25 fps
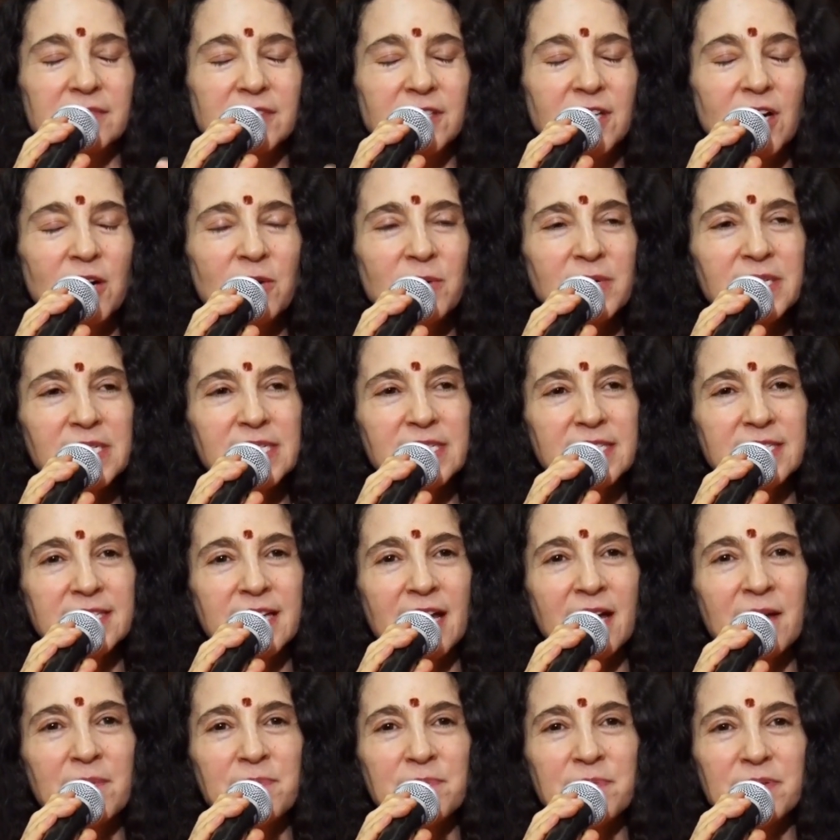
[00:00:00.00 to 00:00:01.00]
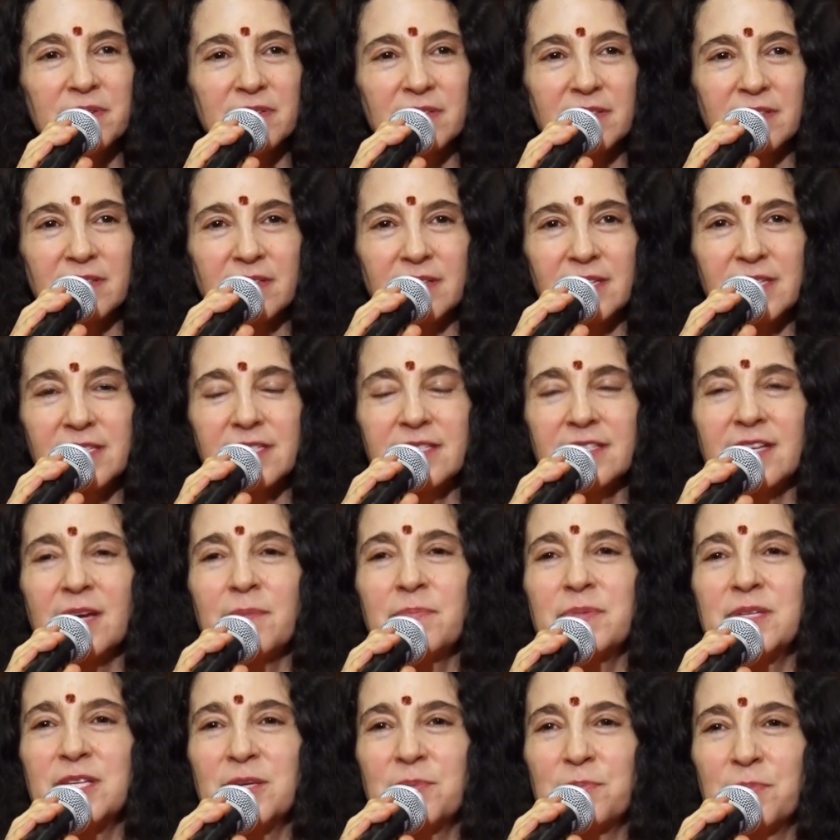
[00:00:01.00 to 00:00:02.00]
Go a step, a
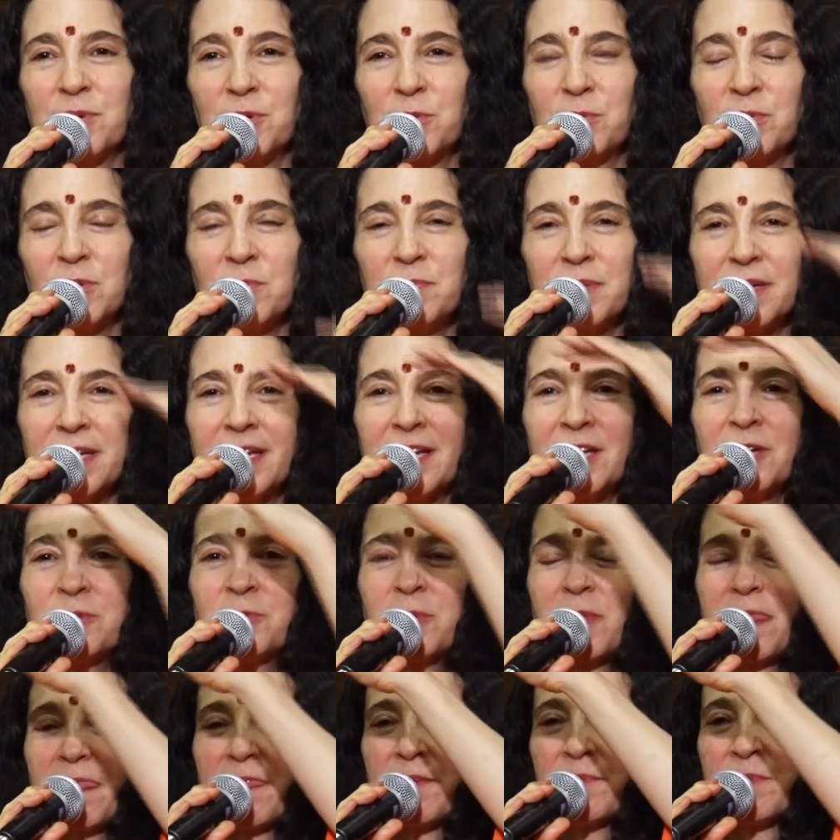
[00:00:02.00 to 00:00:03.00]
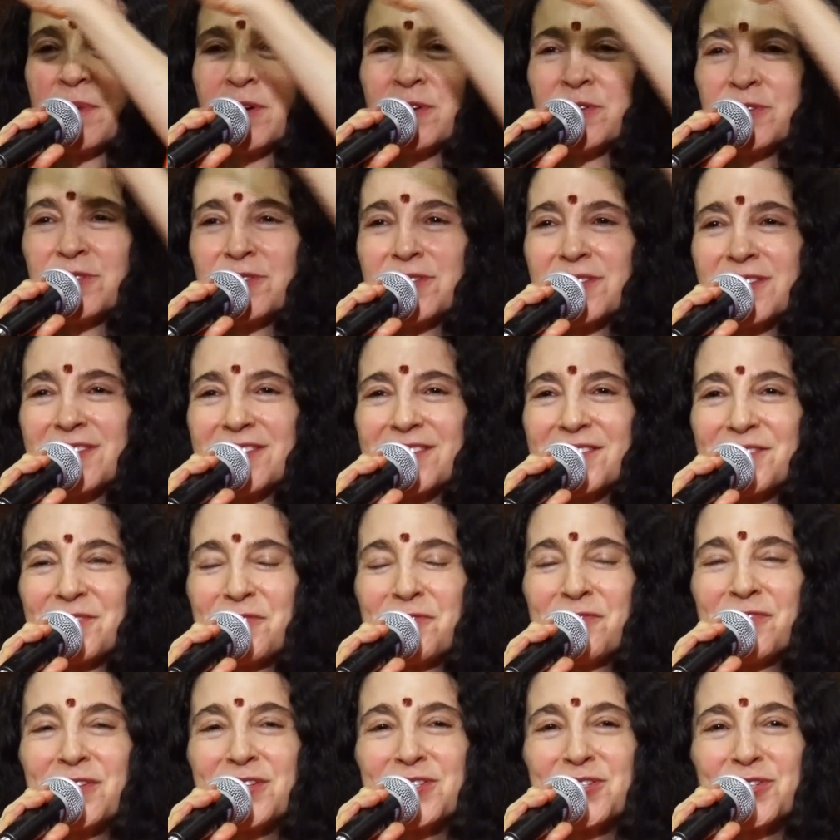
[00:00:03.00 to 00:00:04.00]
step deeper. We'll begin with the most
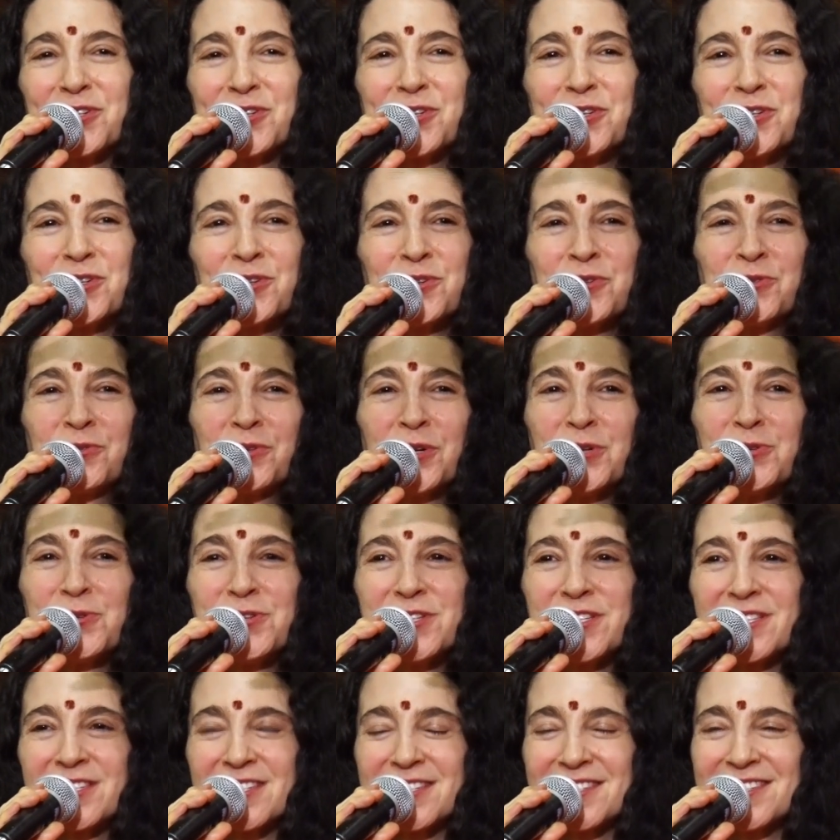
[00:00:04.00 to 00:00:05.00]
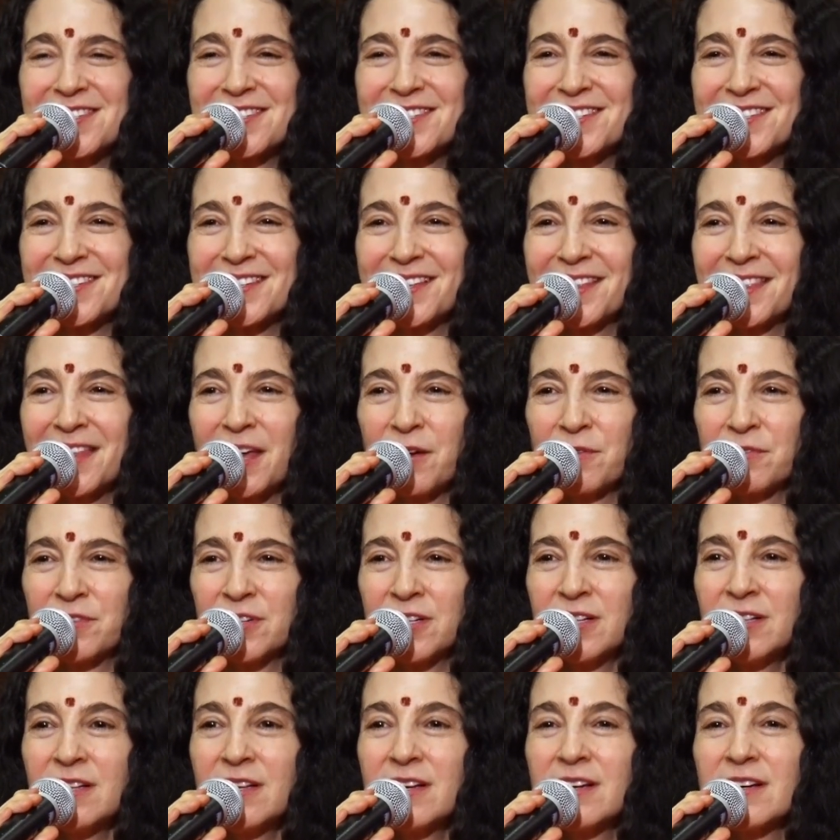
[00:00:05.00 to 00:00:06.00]
physical, grossest
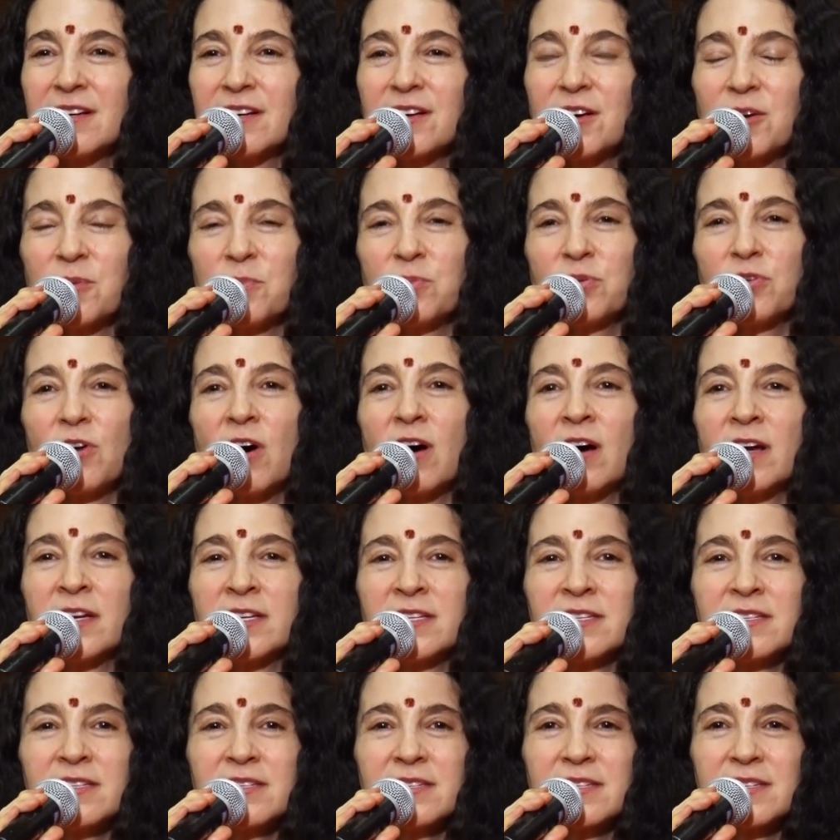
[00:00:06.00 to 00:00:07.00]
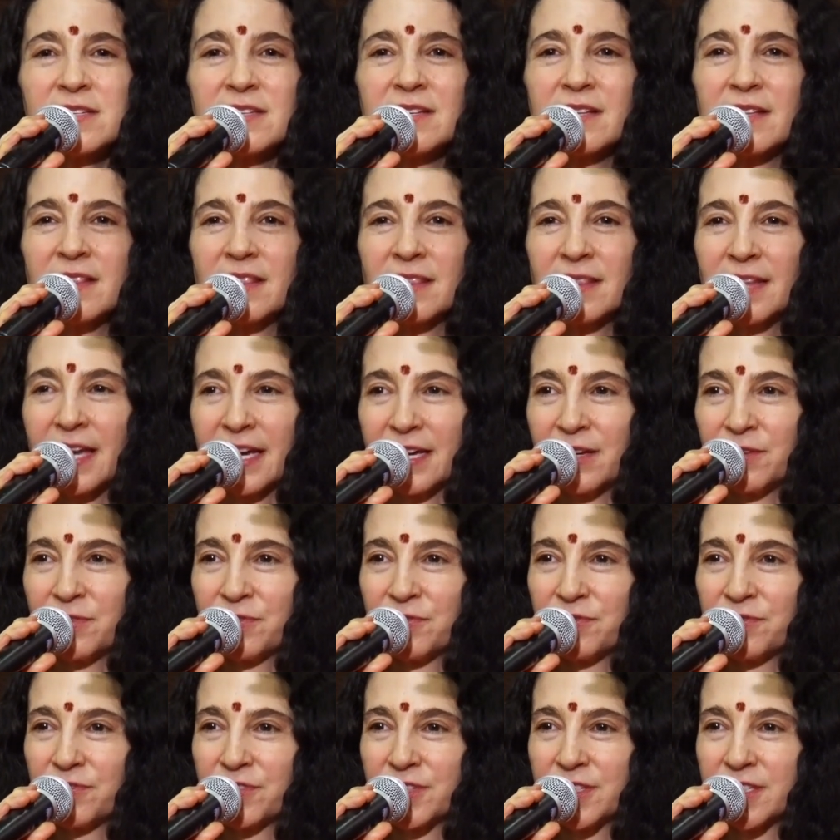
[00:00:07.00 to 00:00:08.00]
level. Prana's
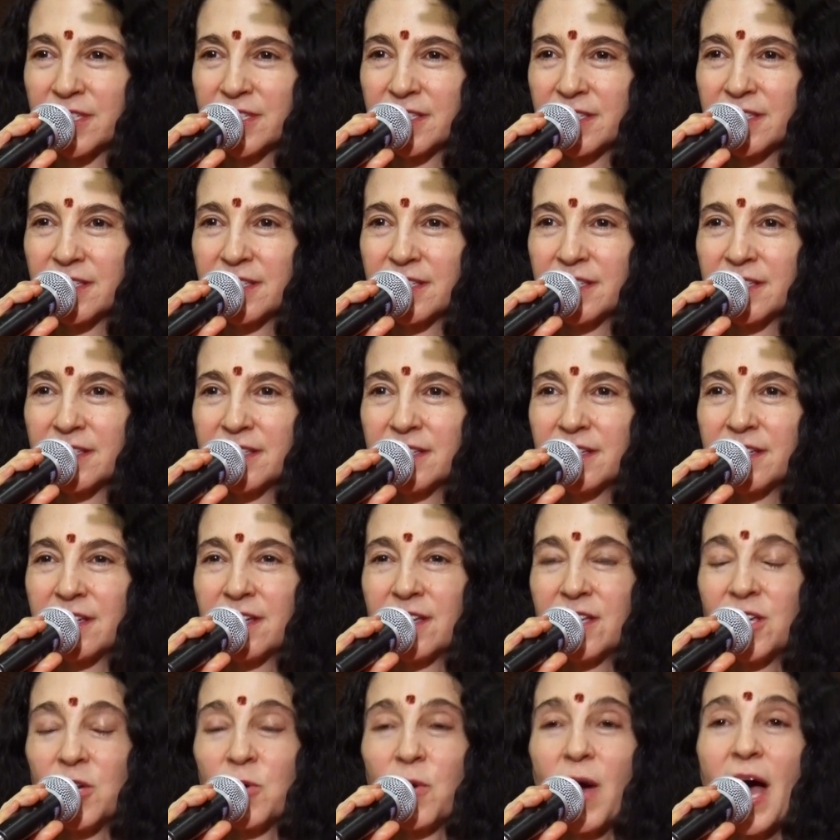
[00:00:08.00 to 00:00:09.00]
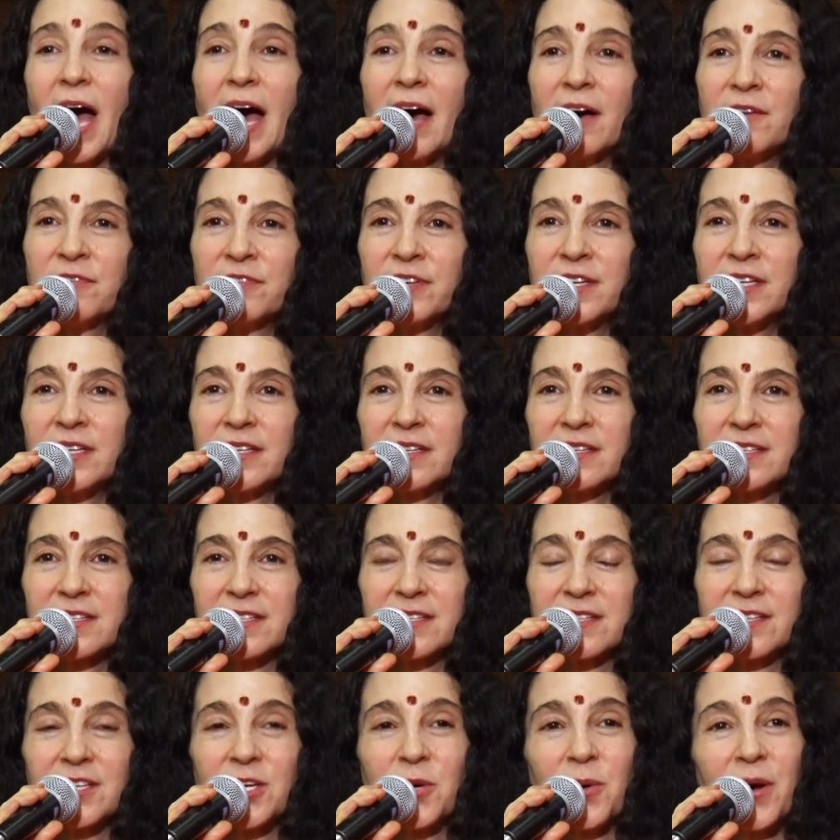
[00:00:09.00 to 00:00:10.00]
life. You have it,
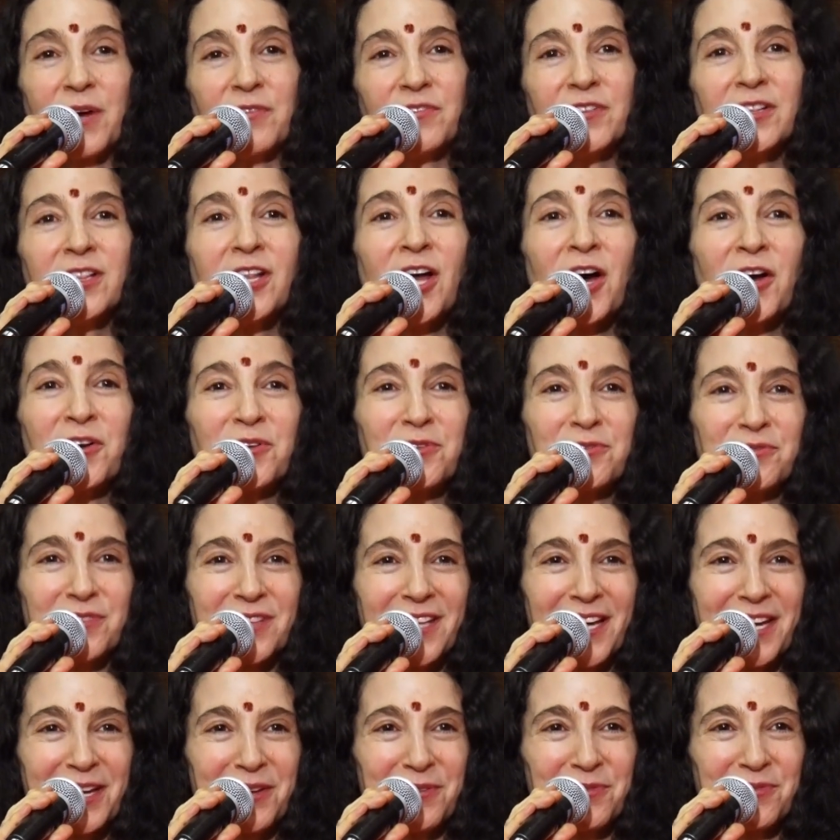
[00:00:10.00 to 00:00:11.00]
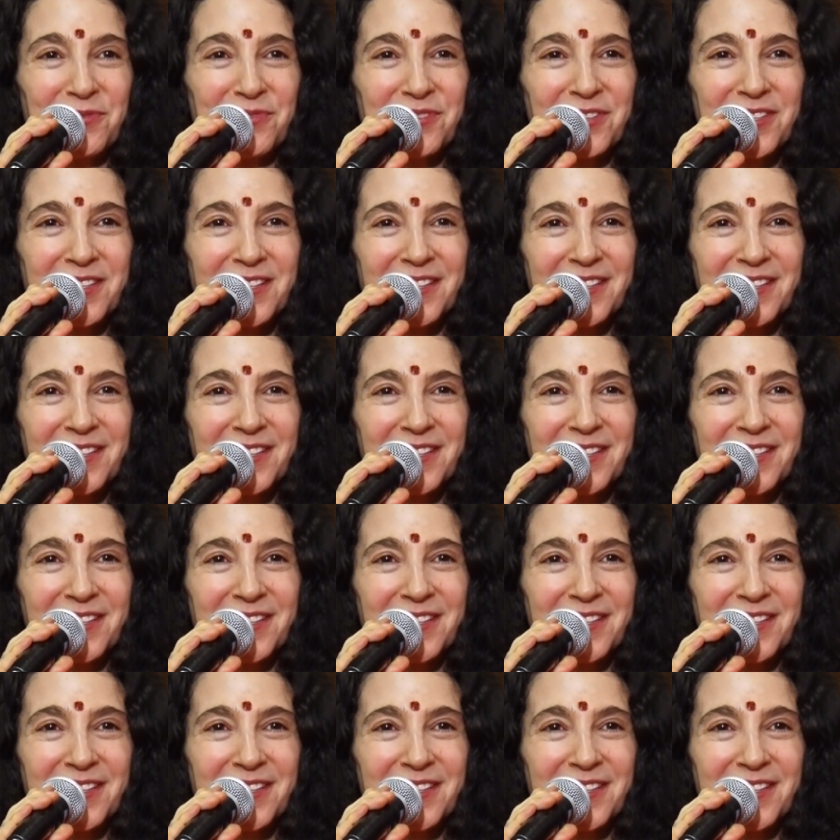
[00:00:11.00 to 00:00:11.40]
you have a lot of life.